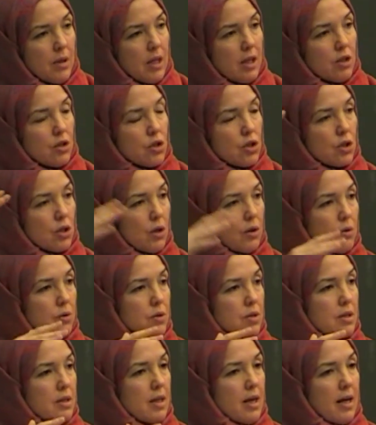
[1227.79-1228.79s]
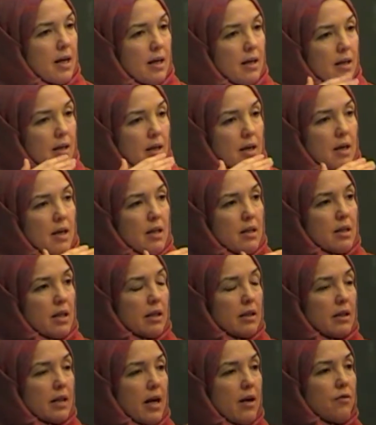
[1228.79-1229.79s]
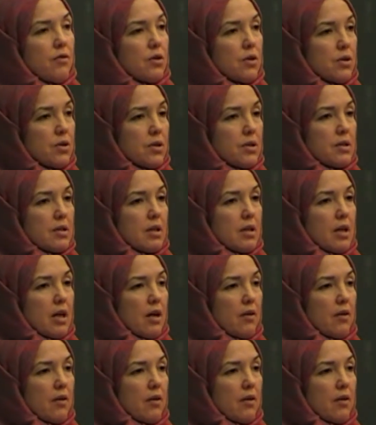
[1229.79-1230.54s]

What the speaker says: It shows that the levels